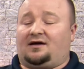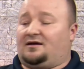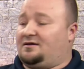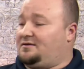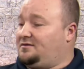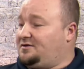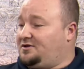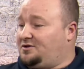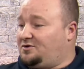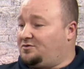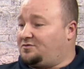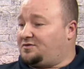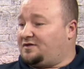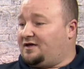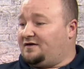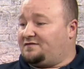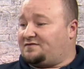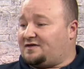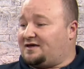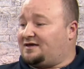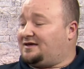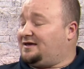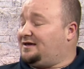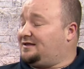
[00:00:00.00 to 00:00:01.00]
If
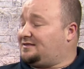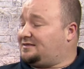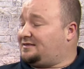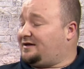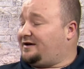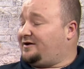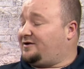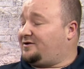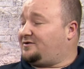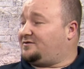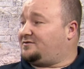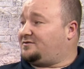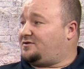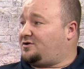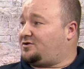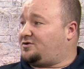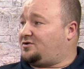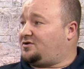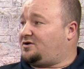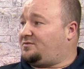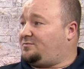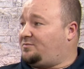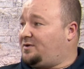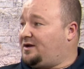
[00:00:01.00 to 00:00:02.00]
they get there, they're
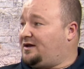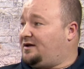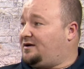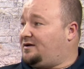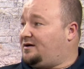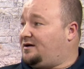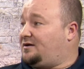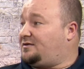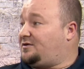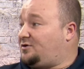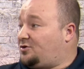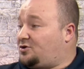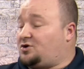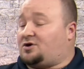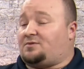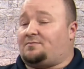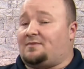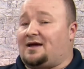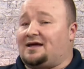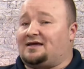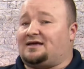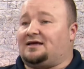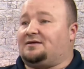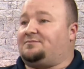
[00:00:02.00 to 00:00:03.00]
going to
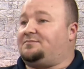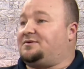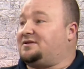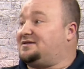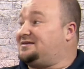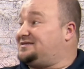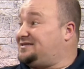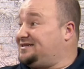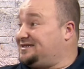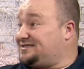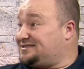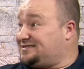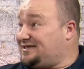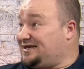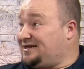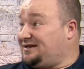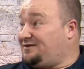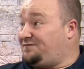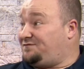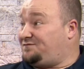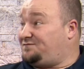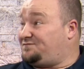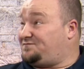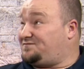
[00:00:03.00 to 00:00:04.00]
make it. But
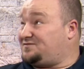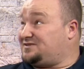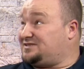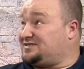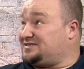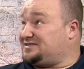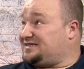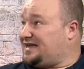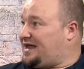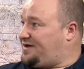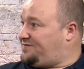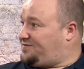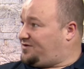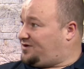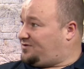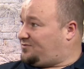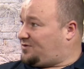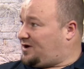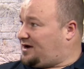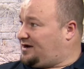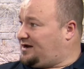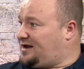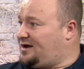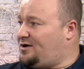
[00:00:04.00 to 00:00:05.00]
16-7
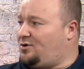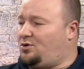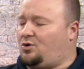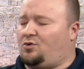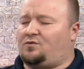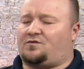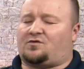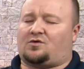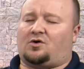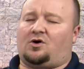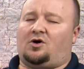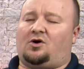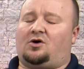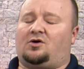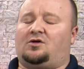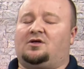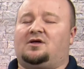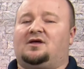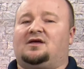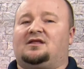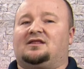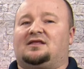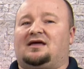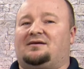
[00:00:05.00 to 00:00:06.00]
right now overall,
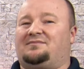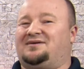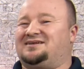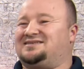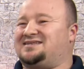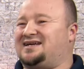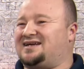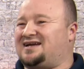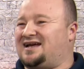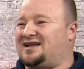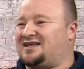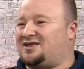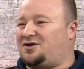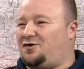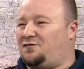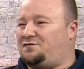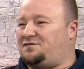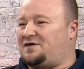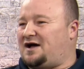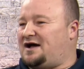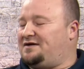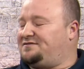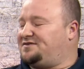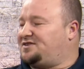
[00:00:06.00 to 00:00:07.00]
that means they got to go
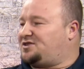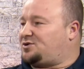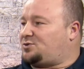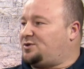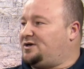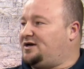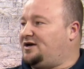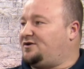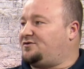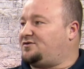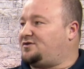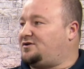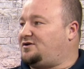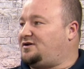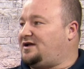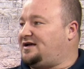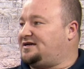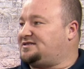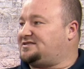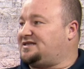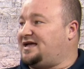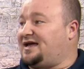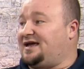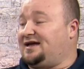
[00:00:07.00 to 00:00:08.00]
5-3 over the
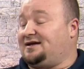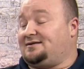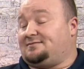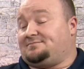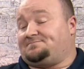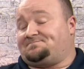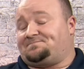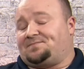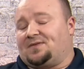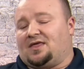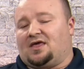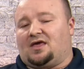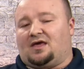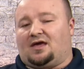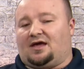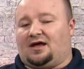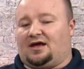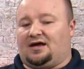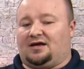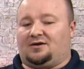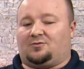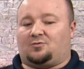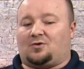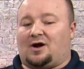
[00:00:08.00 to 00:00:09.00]
next 8.
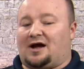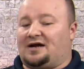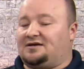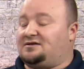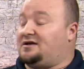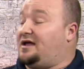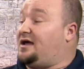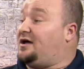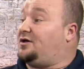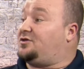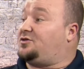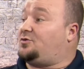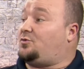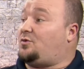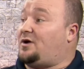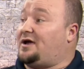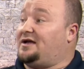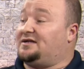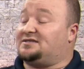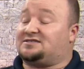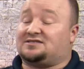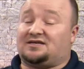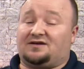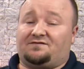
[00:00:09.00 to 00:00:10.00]
And right now, the way
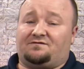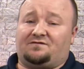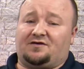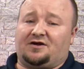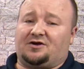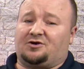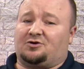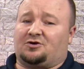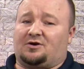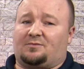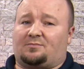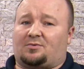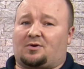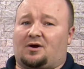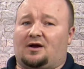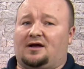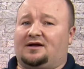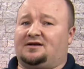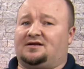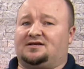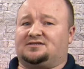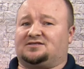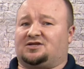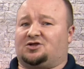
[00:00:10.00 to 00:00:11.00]
it's configured,
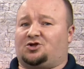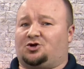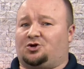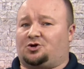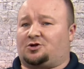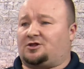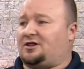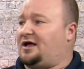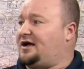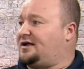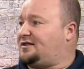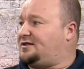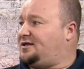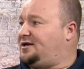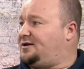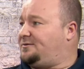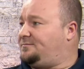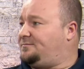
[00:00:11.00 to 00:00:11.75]
it doesn't look likely.